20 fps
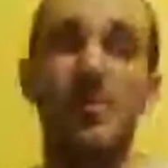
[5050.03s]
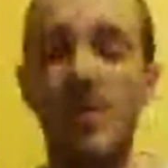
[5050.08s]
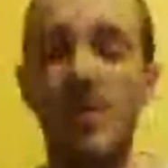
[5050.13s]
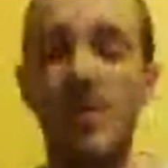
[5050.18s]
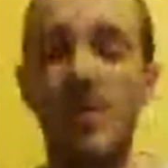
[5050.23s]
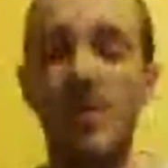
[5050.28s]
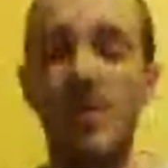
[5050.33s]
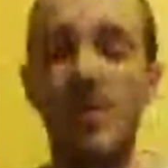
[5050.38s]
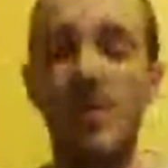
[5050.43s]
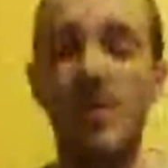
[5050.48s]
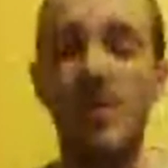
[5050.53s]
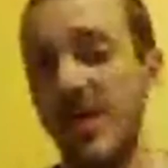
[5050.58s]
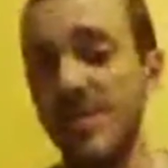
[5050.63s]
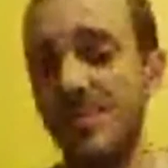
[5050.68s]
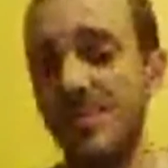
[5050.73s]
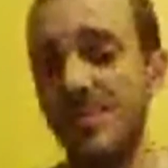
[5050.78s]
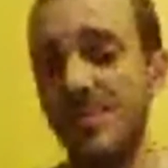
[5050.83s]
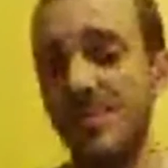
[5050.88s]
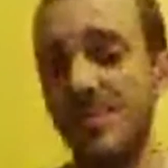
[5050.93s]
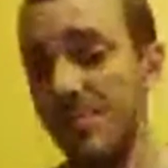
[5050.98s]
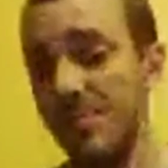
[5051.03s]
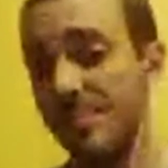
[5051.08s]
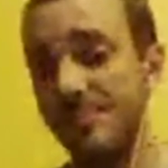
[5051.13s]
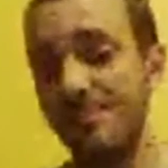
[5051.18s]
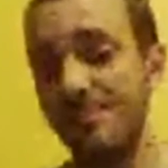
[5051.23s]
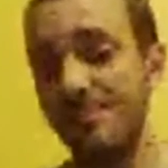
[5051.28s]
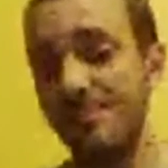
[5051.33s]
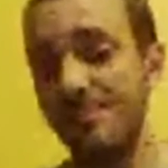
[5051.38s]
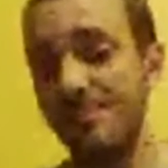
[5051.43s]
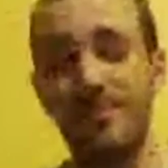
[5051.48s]
Well, you guys both
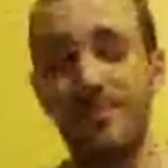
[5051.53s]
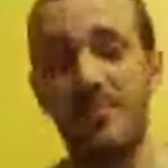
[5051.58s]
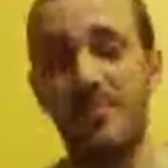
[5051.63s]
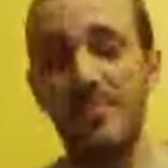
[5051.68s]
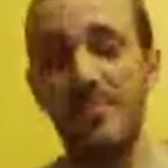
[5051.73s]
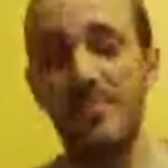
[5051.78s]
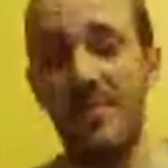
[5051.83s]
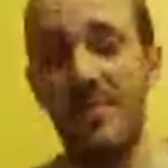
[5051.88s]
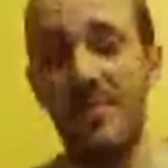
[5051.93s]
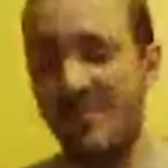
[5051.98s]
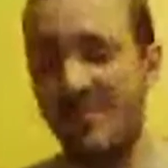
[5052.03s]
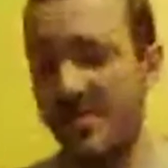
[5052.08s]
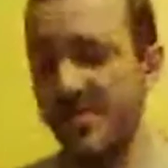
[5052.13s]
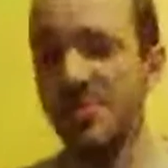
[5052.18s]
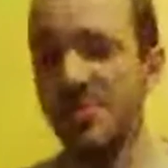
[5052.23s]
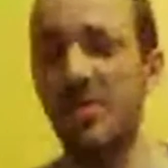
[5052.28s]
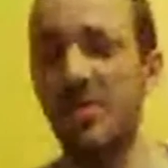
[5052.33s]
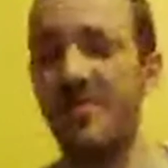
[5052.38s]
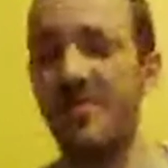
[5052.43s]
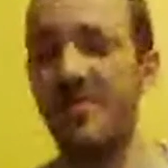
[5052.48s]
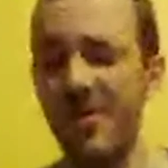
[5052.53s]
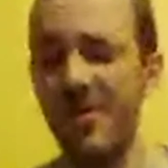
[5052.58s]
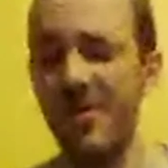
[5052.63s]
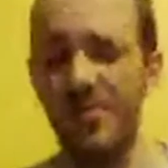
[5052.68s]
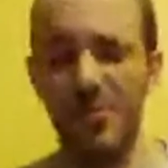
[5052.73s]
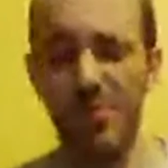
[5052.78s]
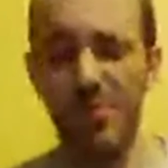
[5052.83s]
eventually find your